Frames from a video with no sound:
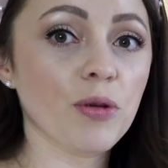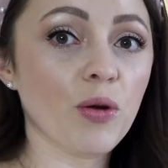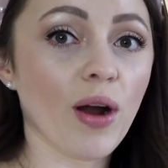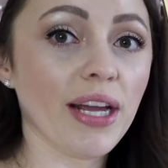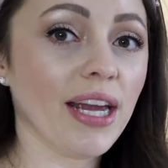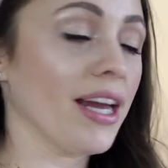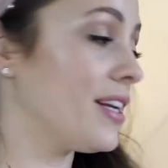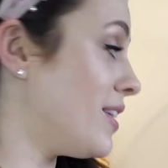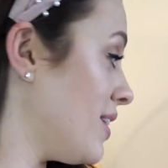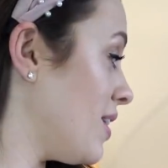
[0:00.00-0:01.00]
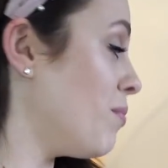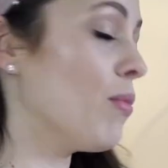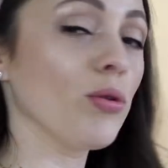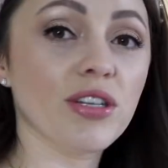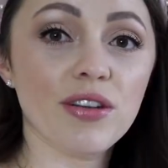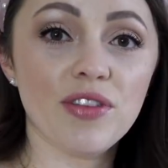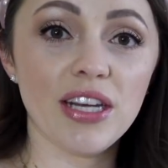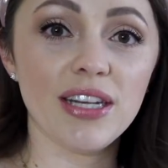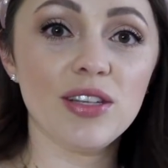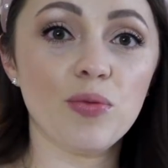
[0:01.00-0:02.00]
be quite candid, most of
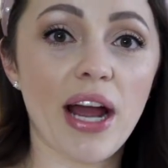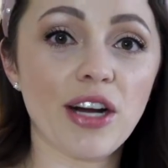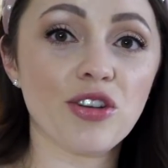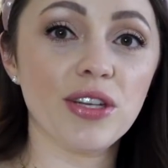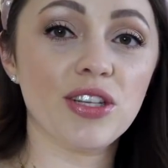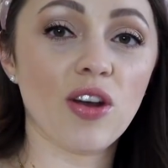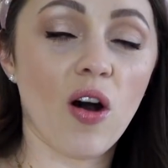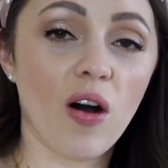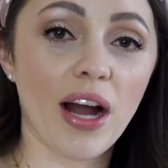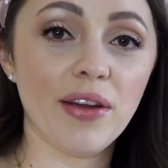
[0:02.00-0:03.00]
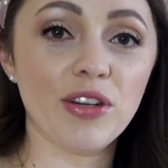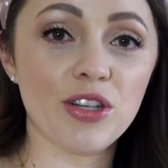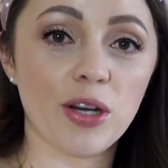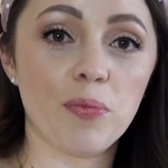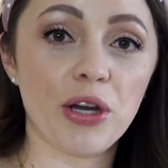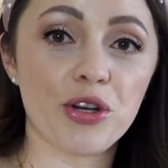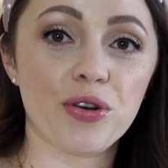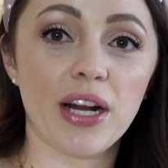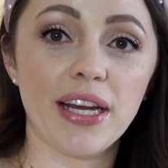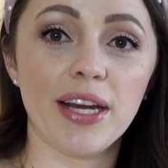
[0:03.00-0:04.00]
these we actually saw, I even took a picture
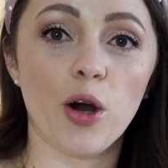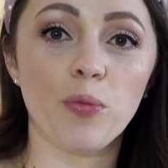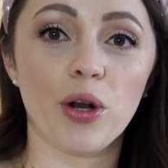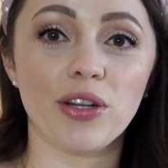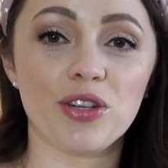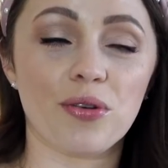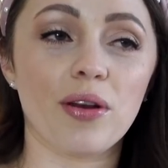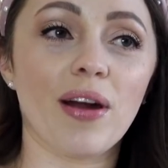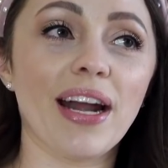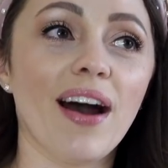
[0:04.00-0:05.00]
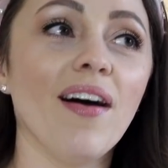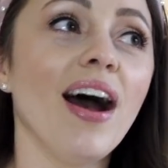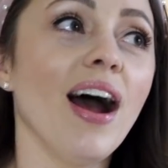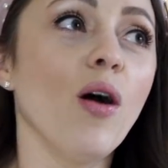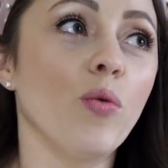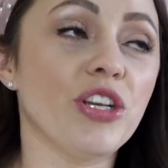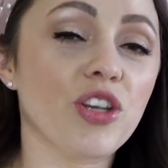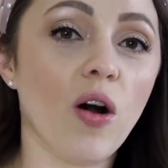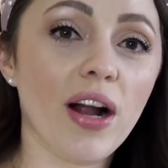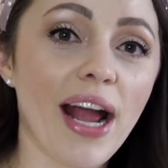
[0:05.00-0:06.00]
in IKEA, I'll put on the screen right now. We
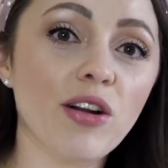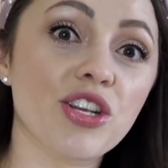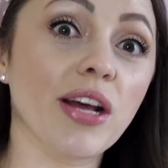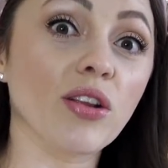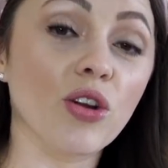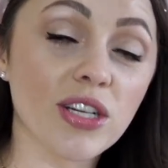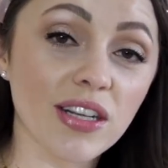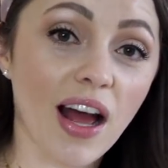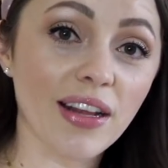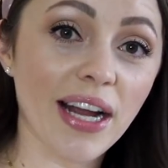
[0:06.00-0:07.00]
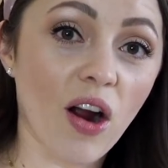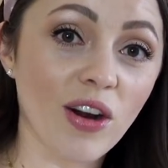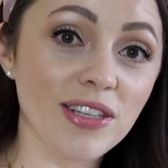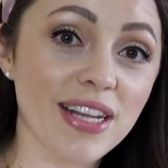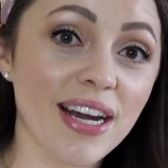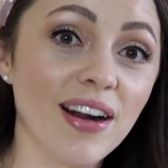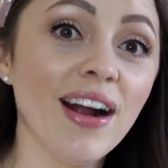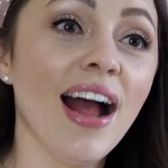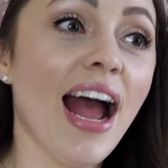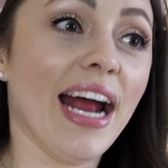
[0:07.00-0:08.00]
saw a couch that looked a lot like ours there,
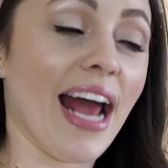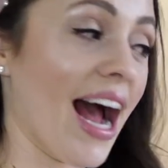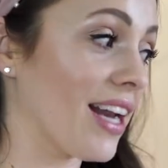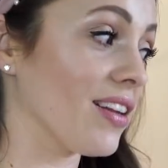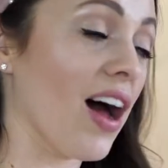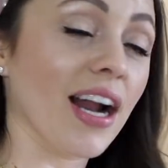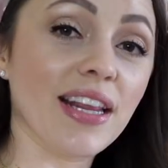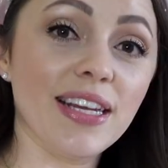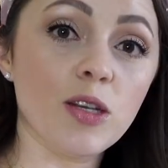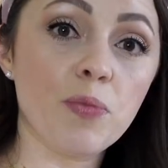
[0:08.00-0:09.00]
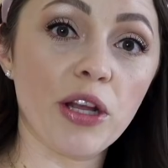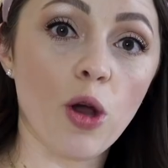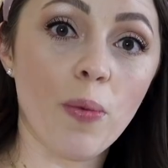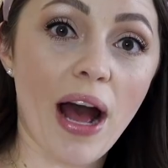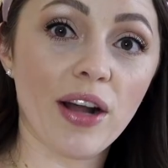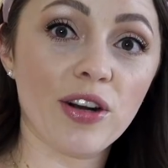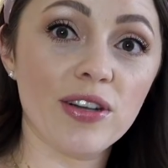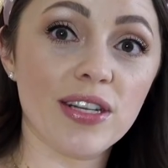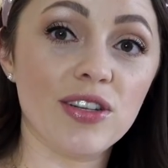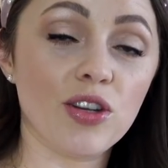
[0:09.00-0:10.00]
and it had a lot of these pillow
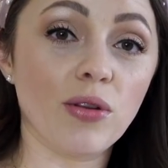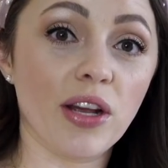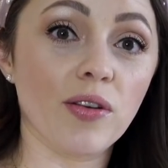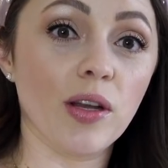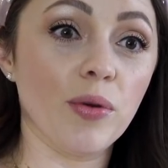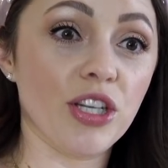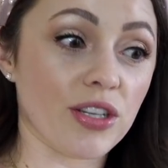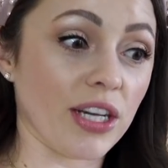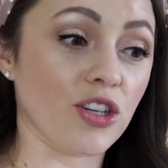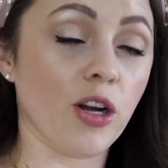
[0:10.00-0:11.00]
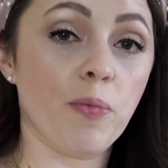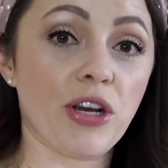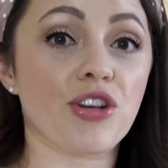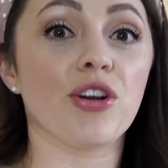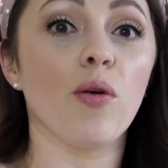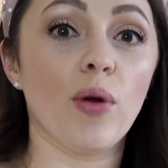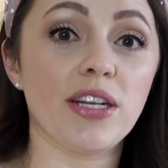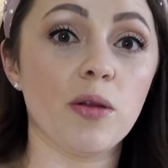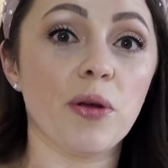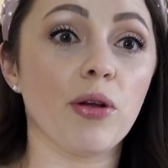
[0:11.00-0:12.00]
patterns. And so literally we just like took a picture, went
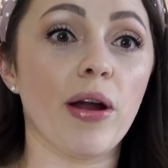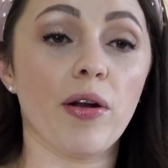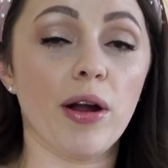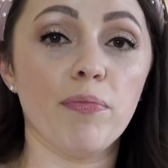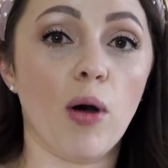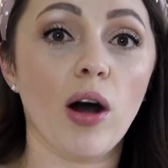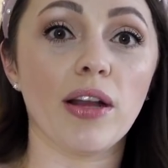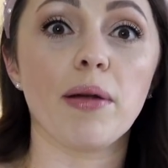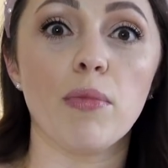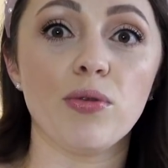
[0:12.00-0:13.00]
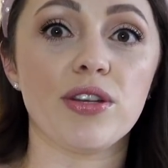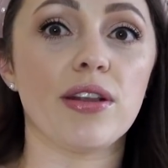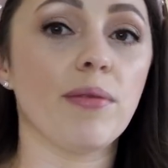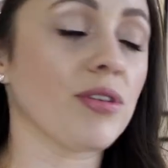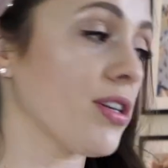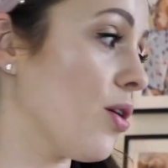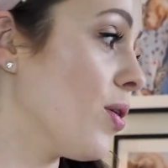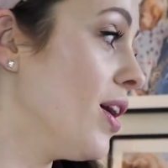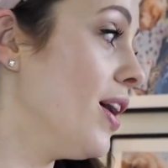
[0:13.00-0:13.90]
to the pillow area and bought like most of them. So